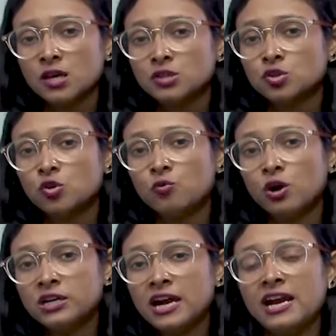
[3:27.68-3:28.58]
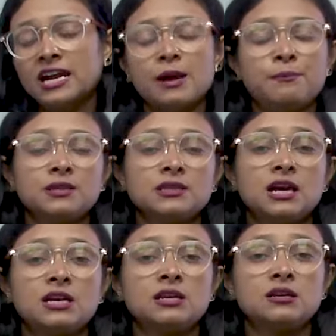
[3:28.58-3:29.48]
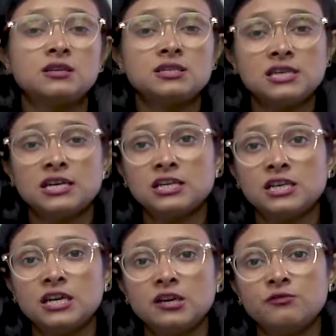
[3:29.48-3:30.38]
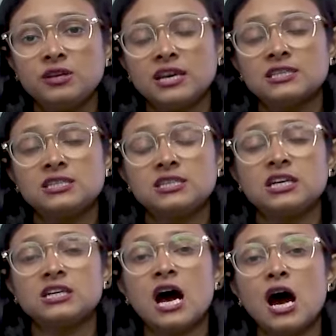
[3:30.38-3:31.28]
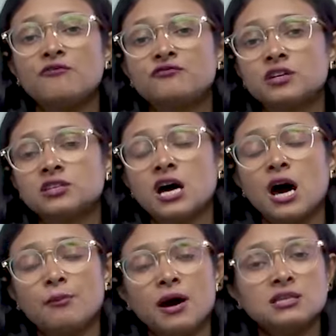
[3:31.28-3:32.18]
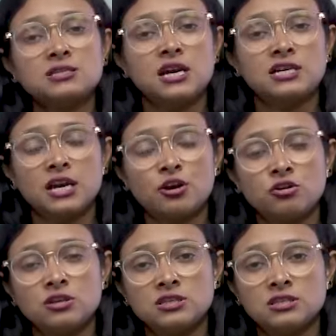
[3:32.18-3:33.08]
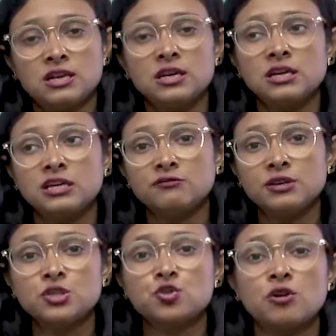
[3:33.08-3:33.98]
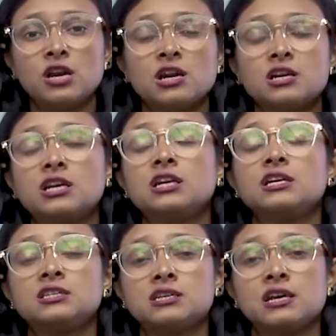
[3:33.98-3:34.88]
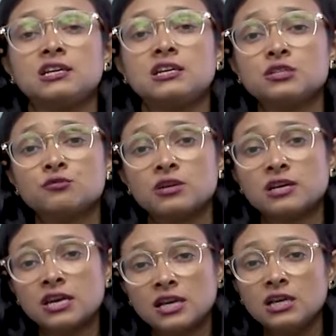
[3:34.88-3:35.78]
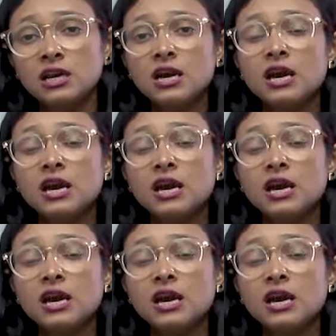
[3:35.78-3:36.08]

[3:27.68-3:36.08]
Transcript: So what had happened that recently we can see that after the Hamas attack on Israel, in which 1200 Israelis were killed,